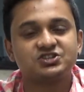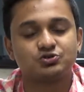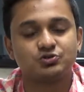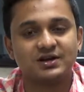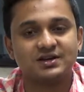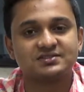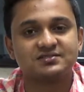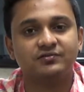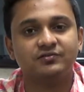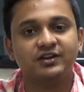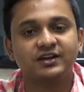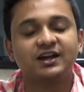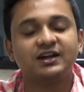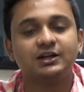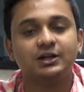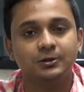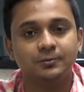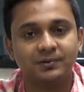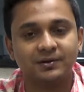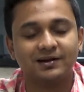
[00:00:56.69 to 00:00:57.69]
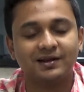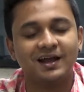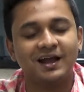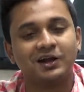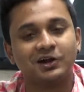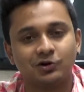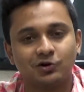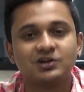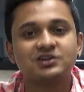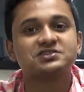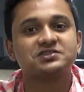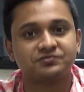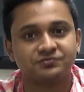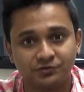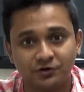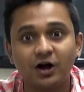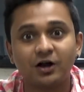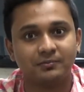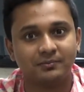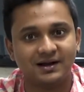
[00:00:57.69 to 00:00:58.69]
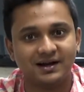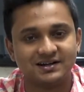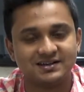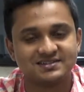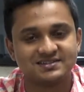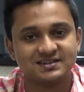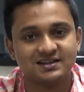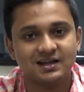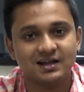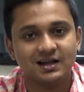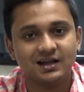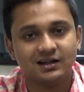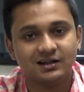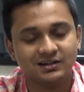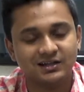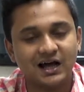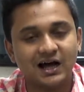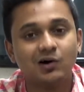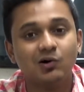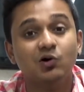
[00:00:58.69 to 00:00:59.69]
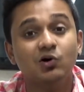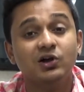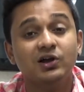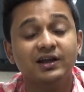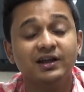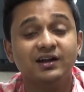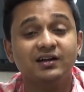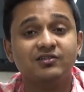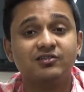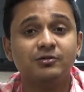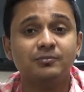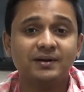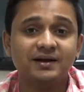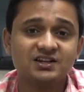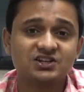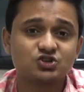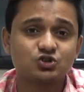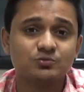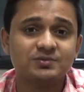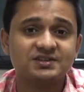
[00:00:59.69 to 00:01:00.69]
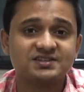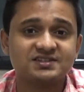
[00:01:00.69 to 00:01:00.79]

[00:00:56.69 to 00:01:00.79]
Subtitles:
choice wicketkeeper across formats. Now, it remains to be